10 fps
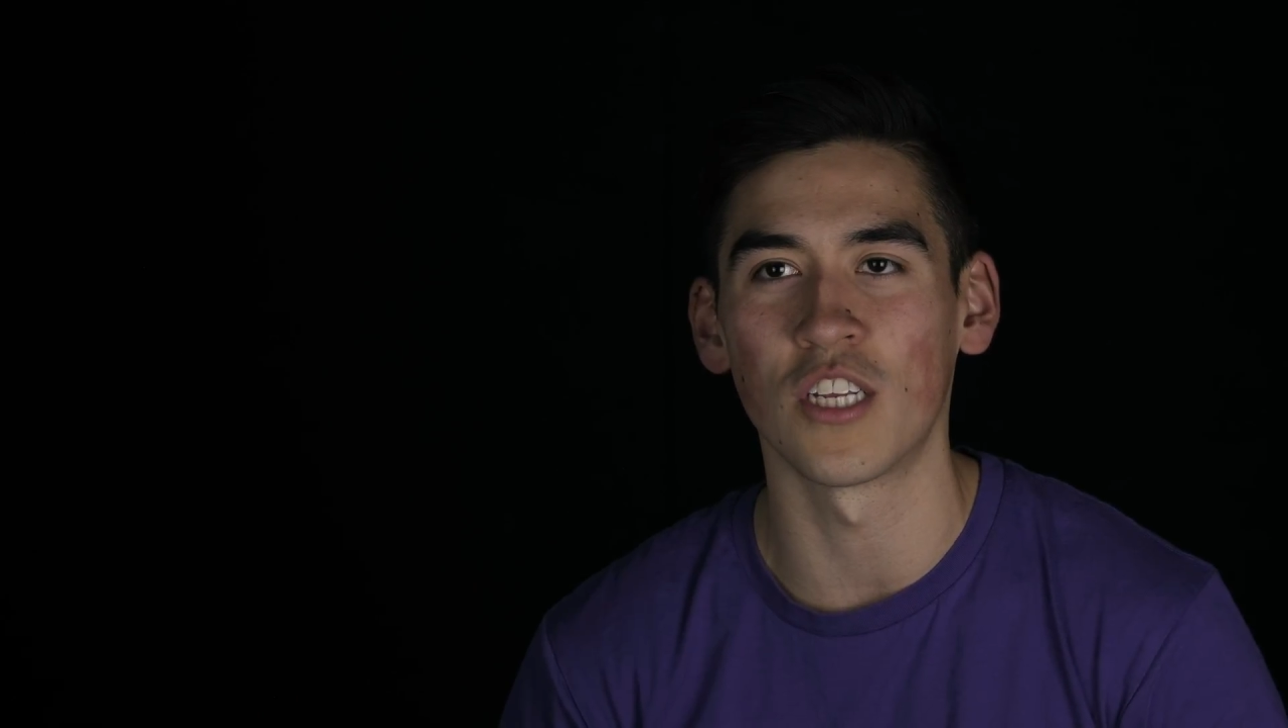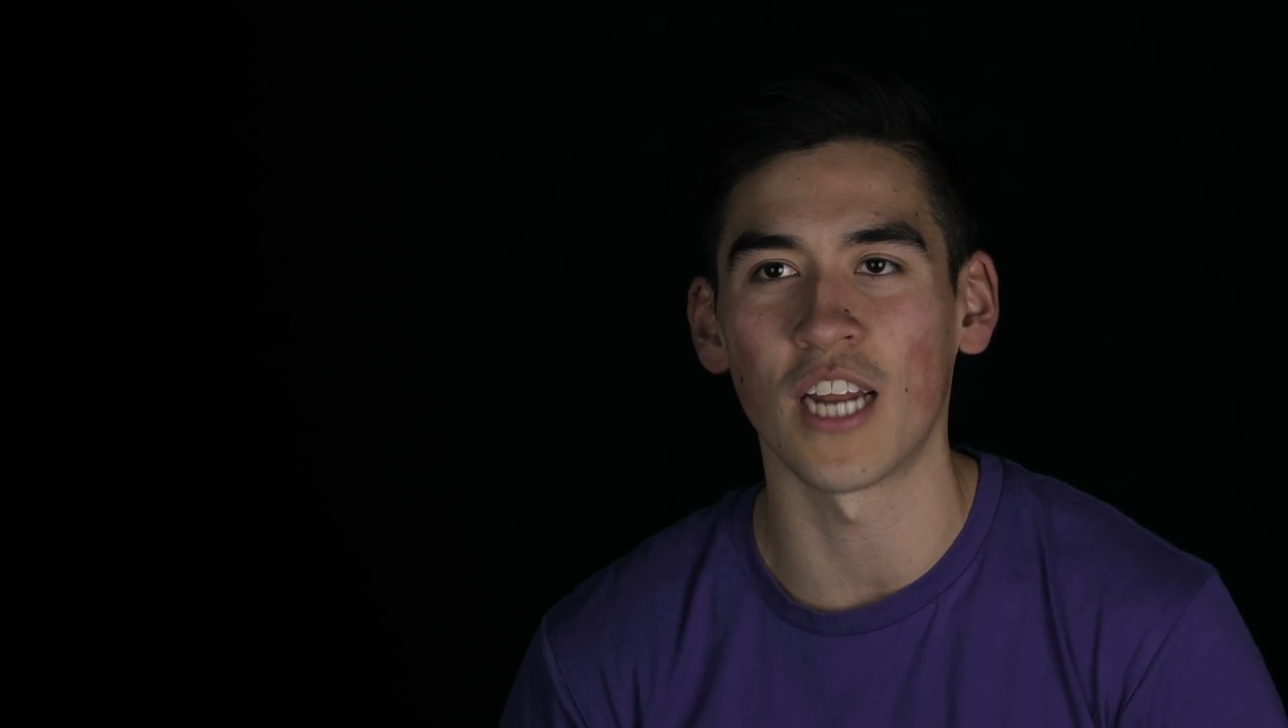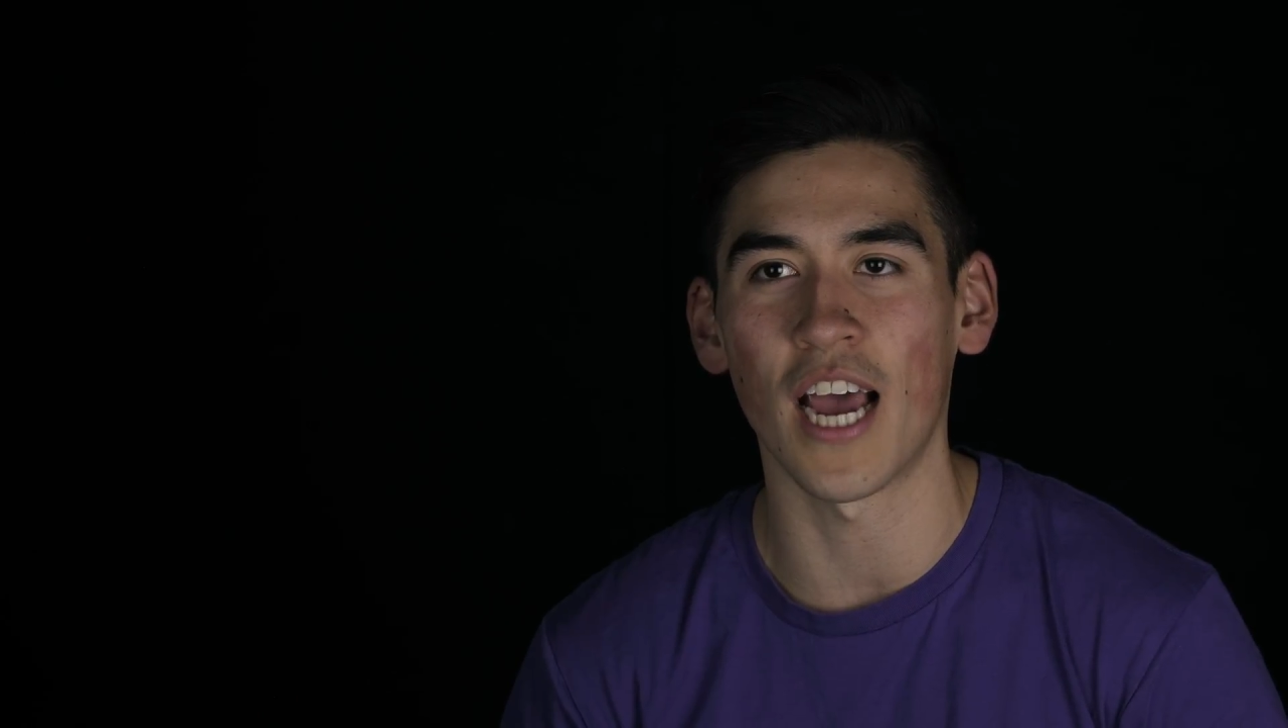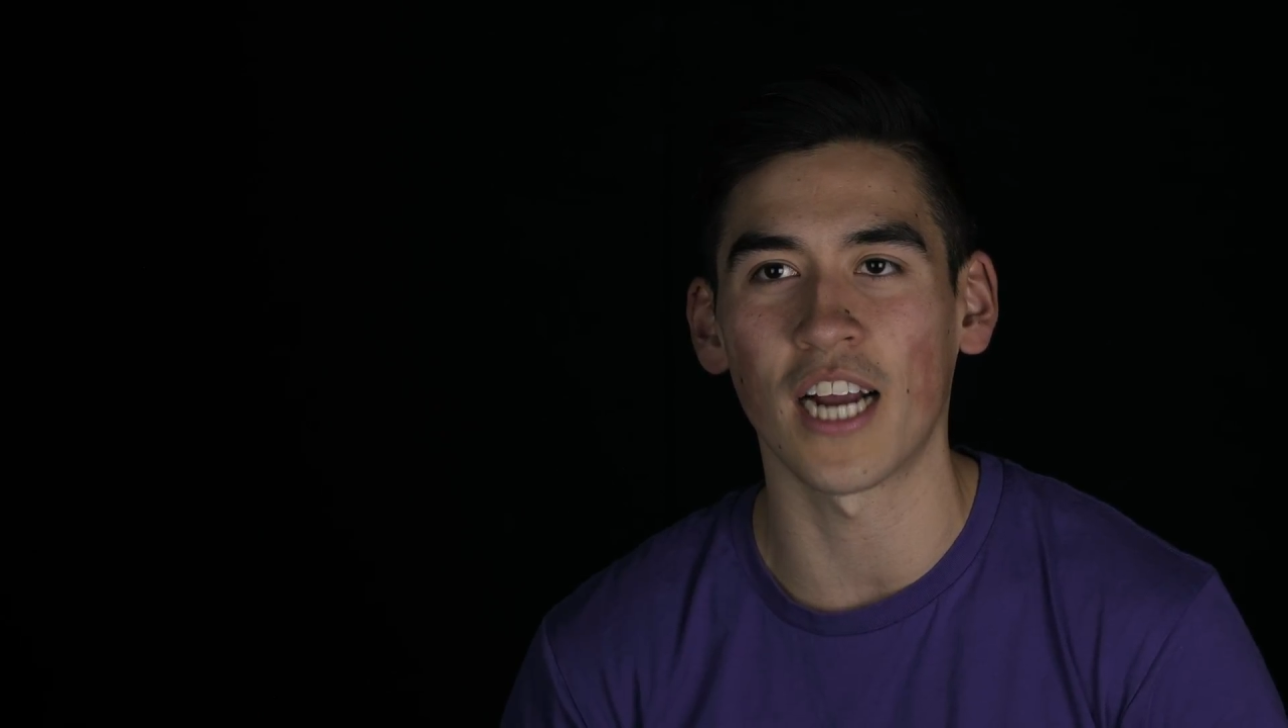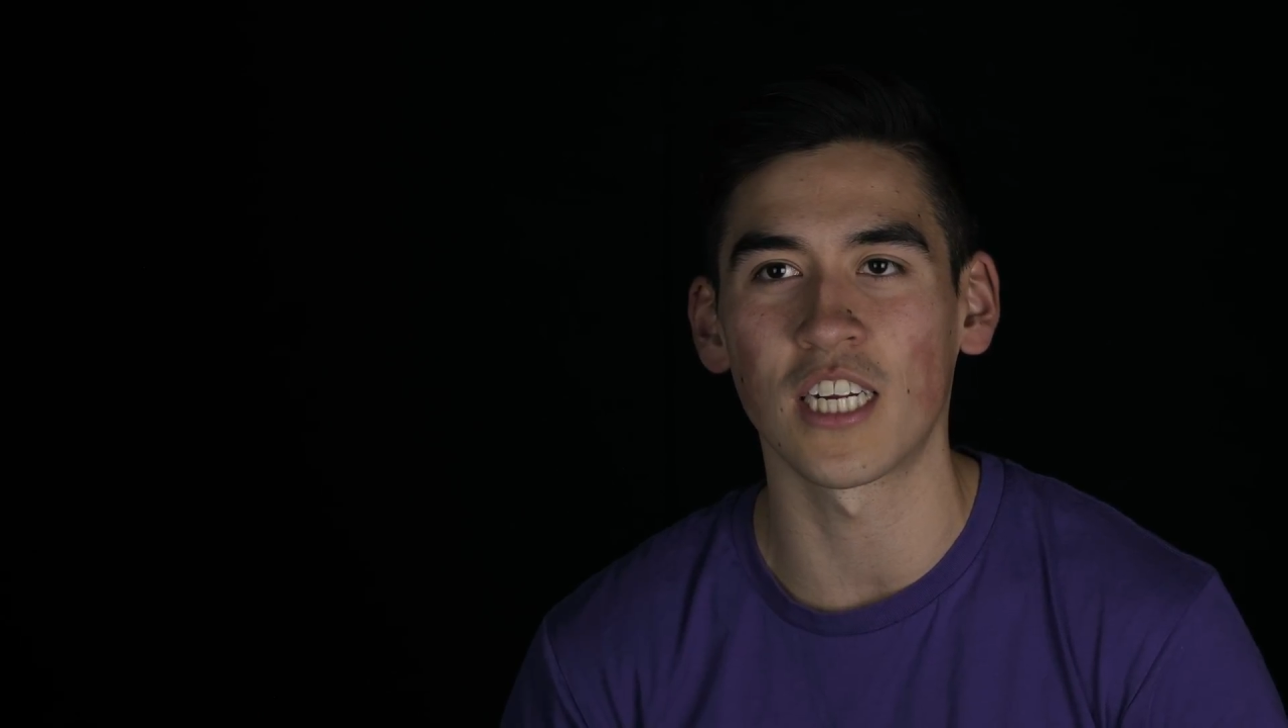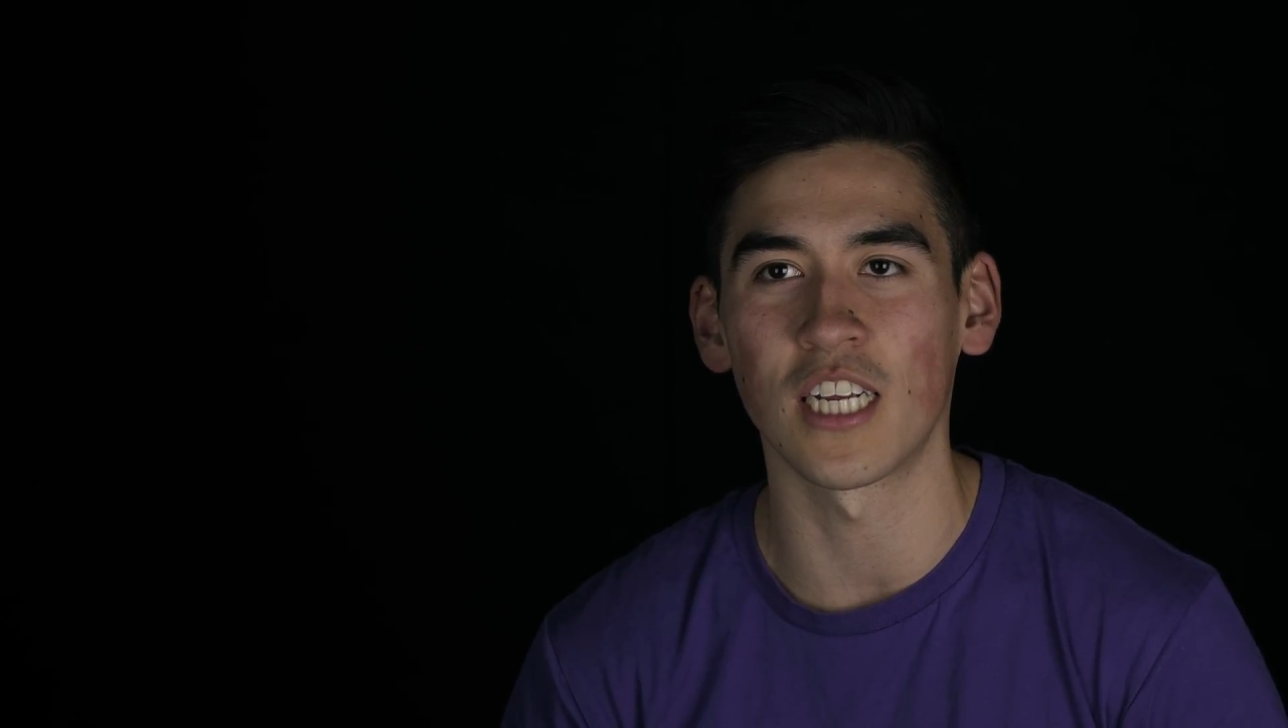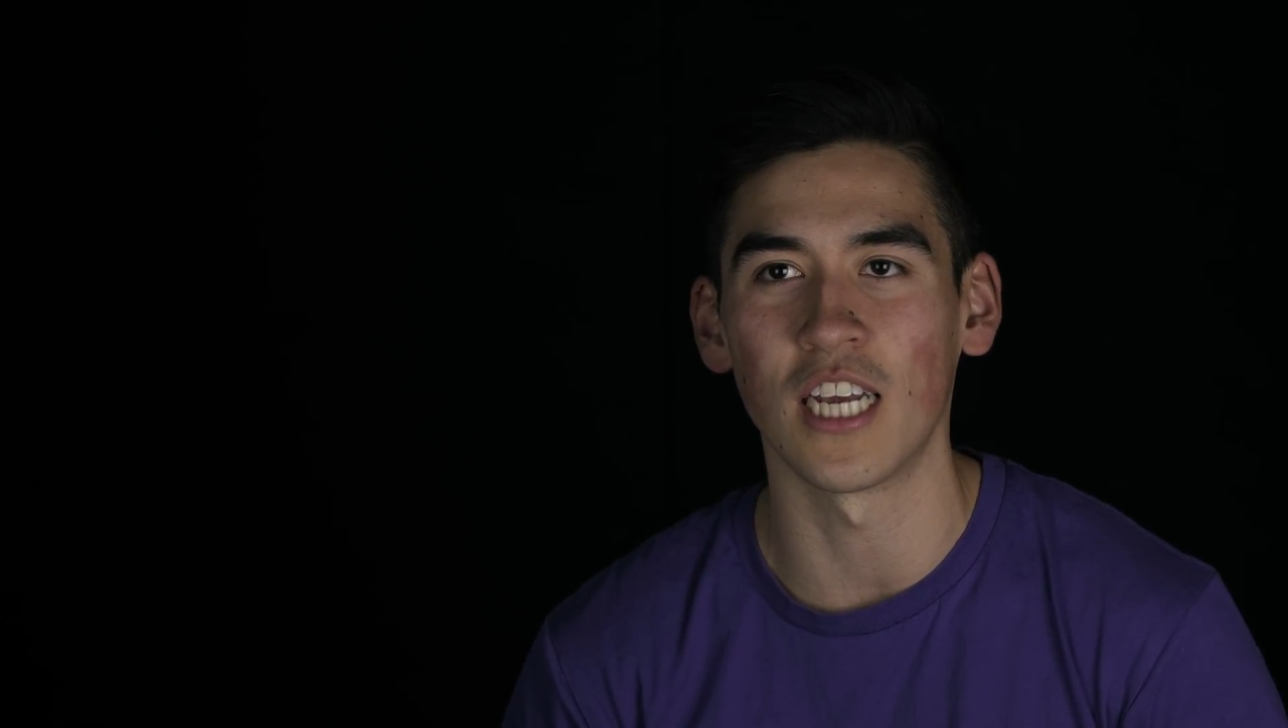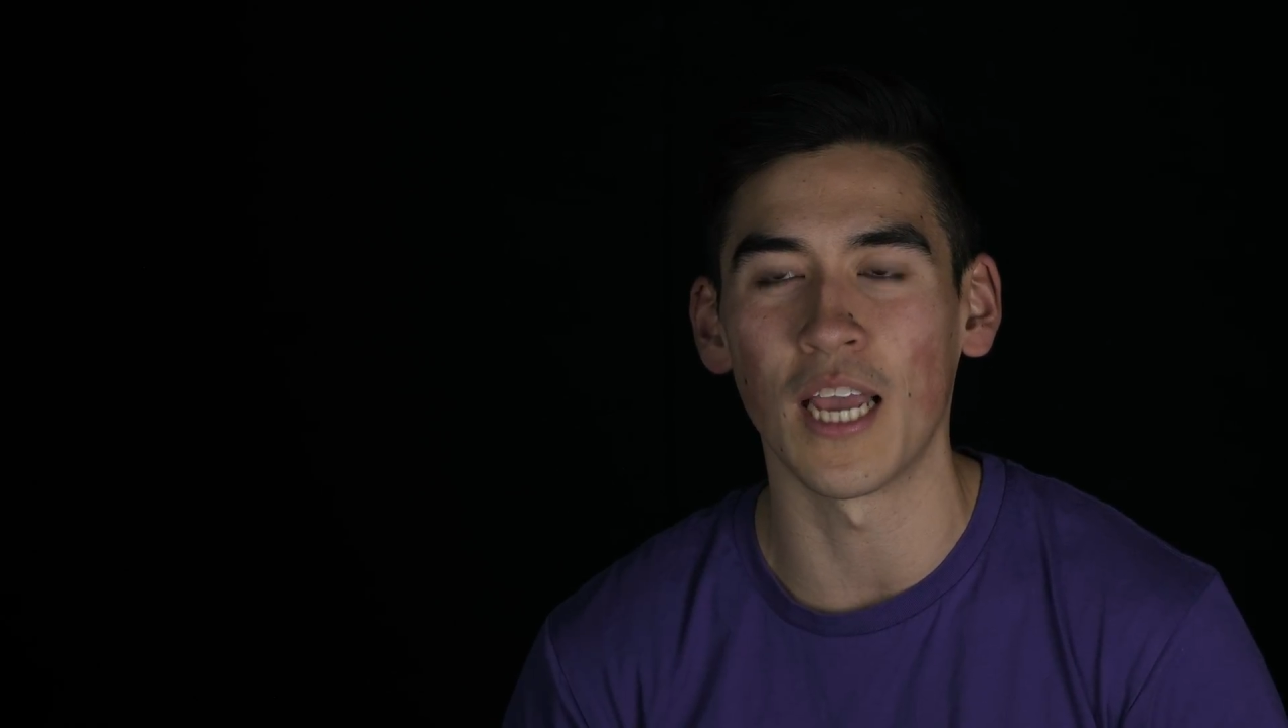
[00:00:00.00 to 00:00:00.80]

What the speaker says: that actually